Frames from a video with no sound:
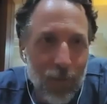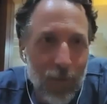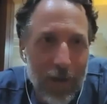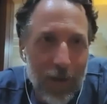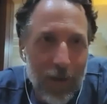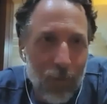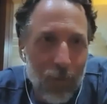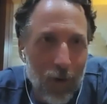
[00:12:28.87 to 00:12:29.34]
way
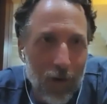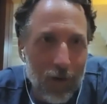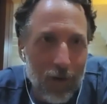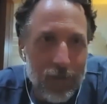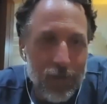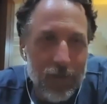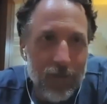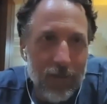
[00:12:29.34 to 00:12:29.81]
it
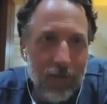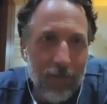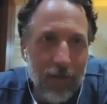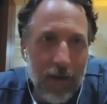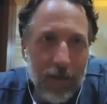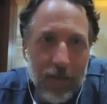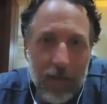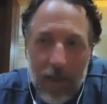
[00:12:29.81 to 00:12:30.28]
works,
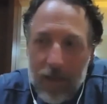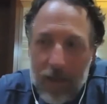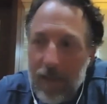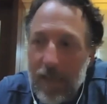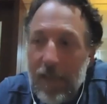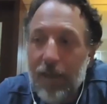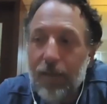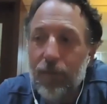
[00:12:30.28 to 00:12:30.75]
right? And
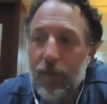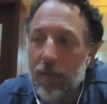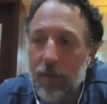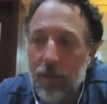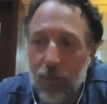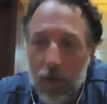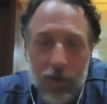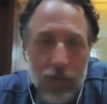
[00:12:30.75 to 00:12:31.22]

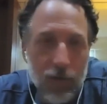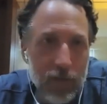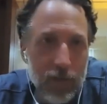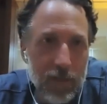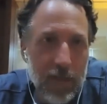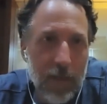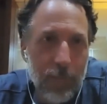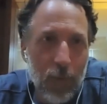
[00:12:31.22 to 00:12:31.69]
even when you're the
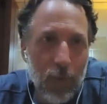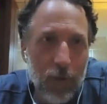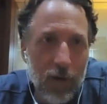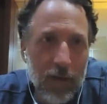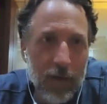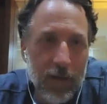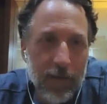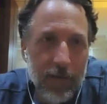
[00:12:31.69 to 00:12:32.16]
skipper,
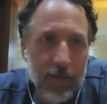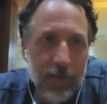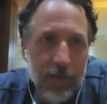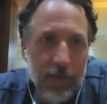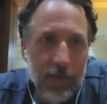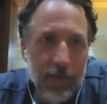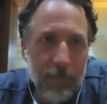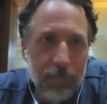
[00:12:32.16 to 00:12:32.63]

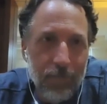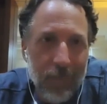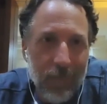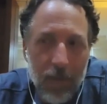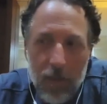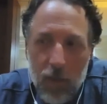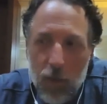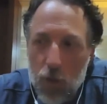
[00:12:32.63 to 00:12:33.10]

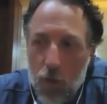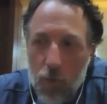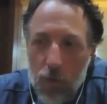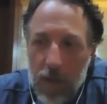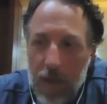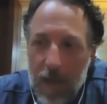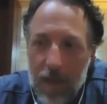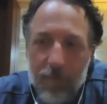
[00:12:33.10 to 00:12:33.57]
you
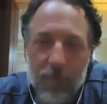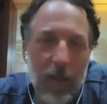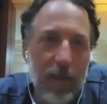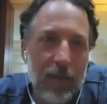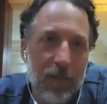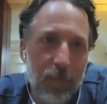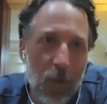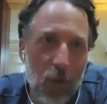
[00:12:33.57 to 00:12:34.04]
can't make
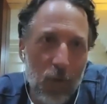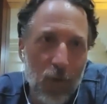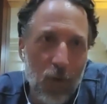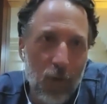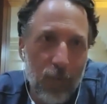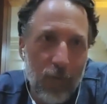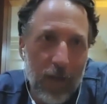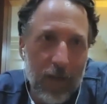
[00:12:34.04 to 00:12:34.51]
the boat go
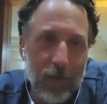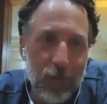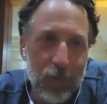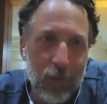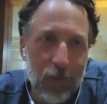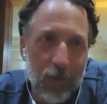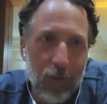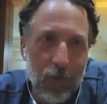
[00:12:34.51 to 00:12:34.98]

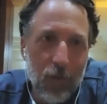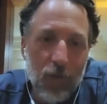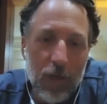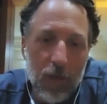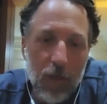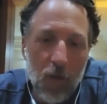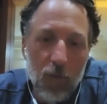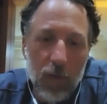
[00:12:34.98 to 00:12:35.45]
faster. You
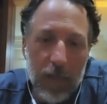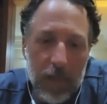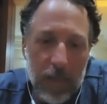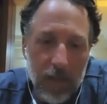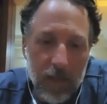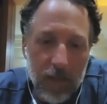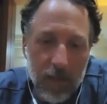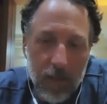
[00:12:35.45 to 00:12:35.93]
can
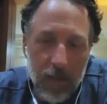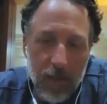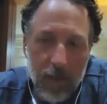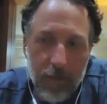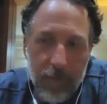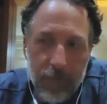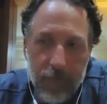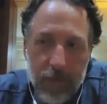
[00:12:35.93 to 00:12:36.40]
only
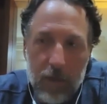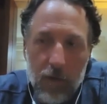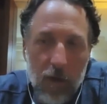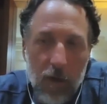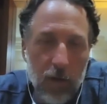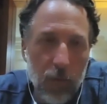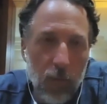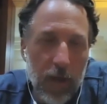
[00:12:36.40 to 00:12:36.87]
figure
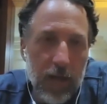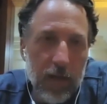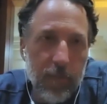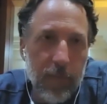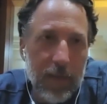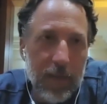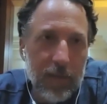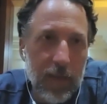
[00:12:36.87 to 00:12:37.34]
out a way to
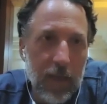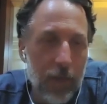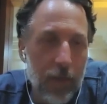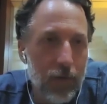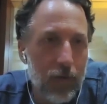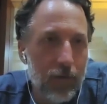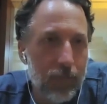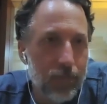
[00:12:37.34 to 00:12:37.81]
make the
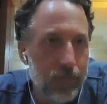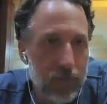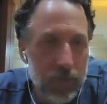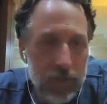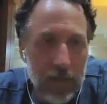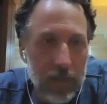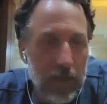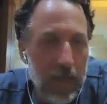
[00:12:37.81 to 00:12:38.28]
other
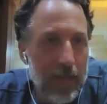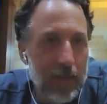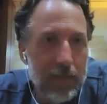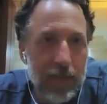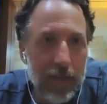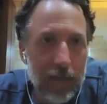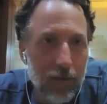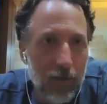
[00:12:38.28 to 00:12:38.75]

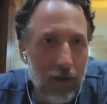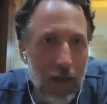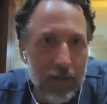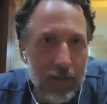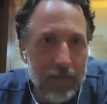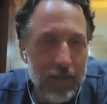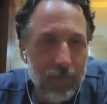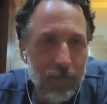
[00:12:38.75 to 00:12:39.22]
18 or
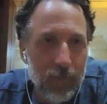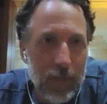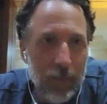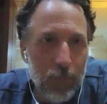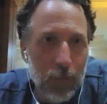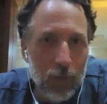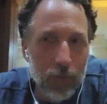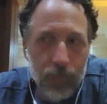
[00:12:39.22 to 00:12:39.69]
19
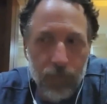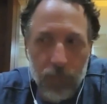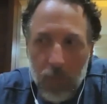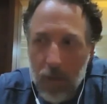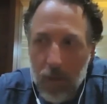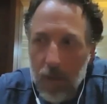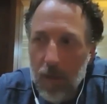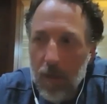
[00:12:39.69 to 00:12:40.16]
people
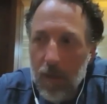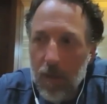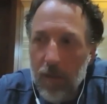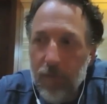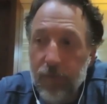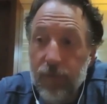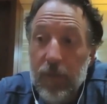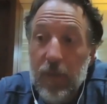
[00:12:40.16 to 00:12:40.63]

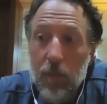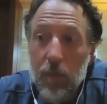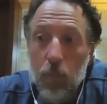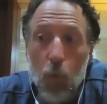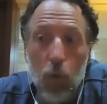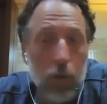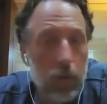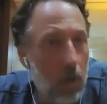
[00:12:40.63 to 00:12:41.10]
feel
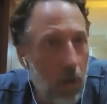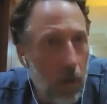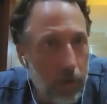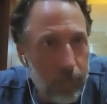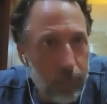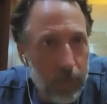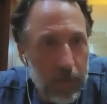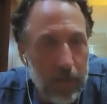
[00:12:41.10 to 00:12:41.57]
more
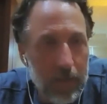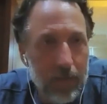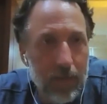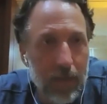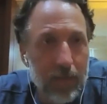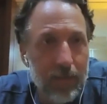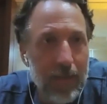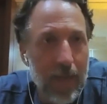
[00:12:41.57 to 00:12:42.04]
confident
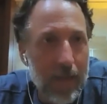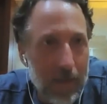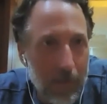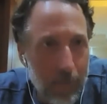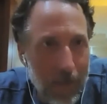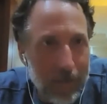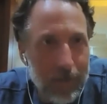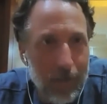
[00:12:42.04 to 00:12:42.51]
that they
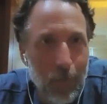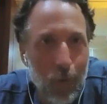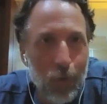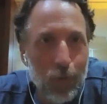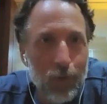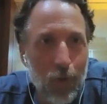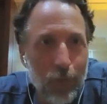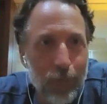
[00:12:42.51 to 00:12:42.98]
can make the
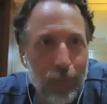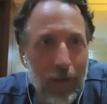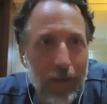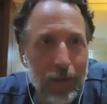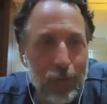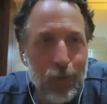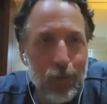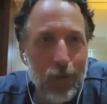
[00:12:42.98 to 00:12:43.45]
boat go
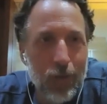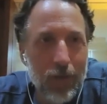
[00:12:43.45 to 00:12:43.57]
faster,